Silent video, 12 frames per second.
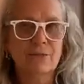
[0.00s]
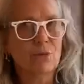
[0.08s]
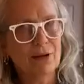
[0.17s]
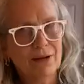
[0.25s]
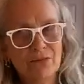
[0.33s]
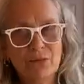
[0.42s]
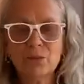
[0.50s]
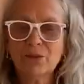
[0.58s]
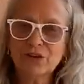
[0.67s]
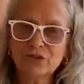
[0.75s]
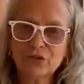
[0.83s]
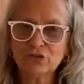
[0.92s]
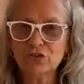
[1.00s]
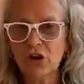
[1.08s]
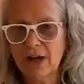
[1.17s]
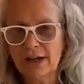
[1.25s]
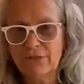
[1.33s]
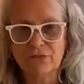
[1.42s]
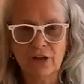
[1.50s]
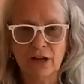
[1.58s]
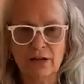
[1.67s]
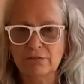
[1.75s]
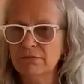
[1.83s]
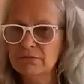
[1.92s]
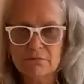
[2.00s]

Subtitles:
Well, the research I have done